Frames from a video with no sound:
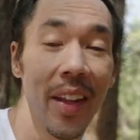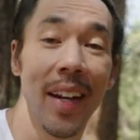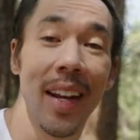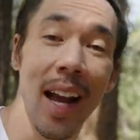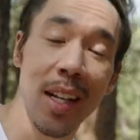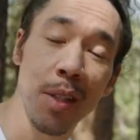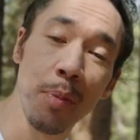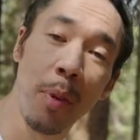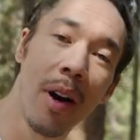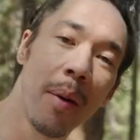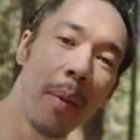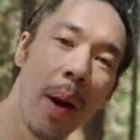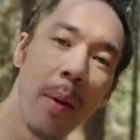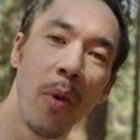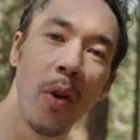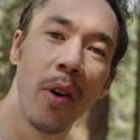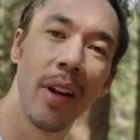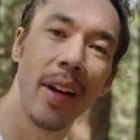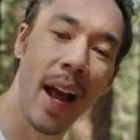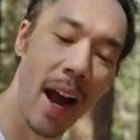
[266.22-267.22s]
The next part of my
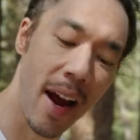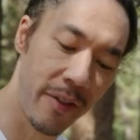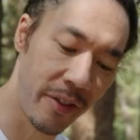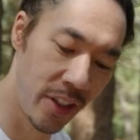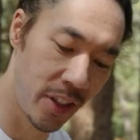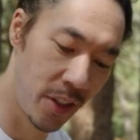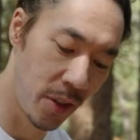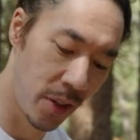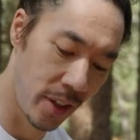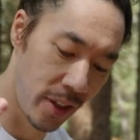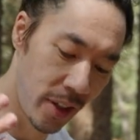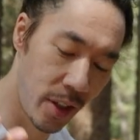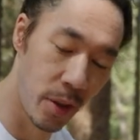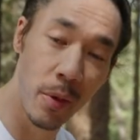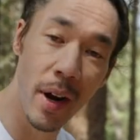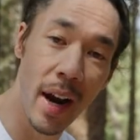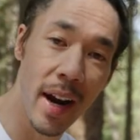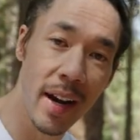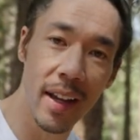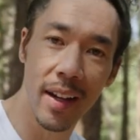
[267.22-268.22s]
morning after doing a little
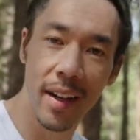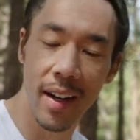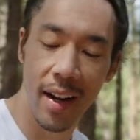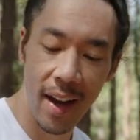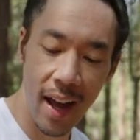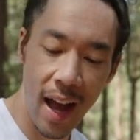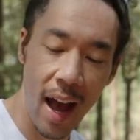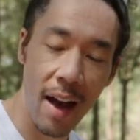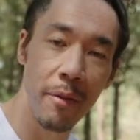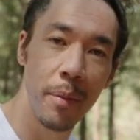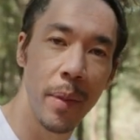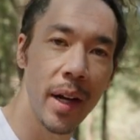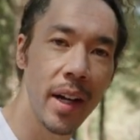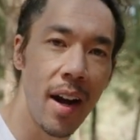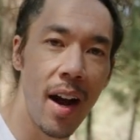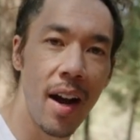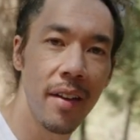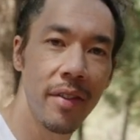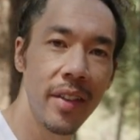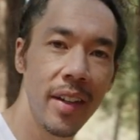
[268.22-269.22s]
writing, having my
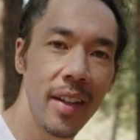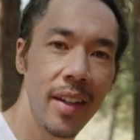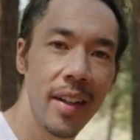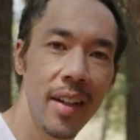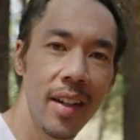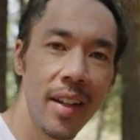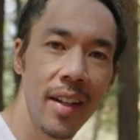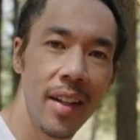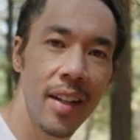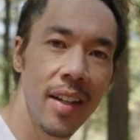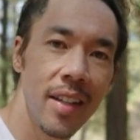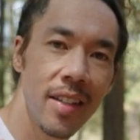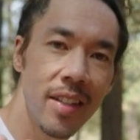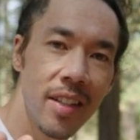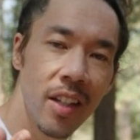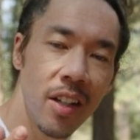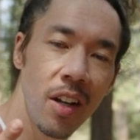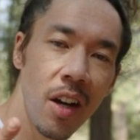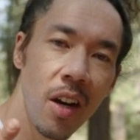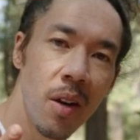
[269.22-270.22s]
coffee, is
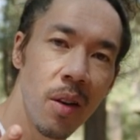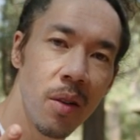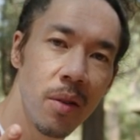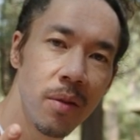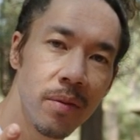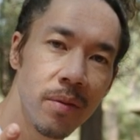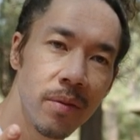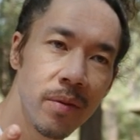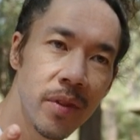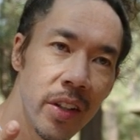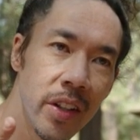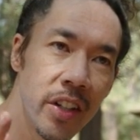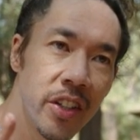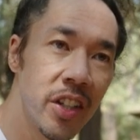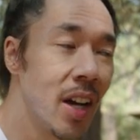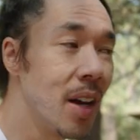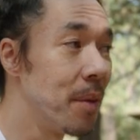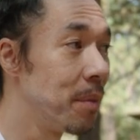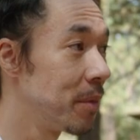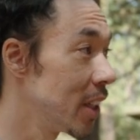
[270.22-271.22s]
to go to the
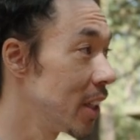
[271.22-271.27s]
gym.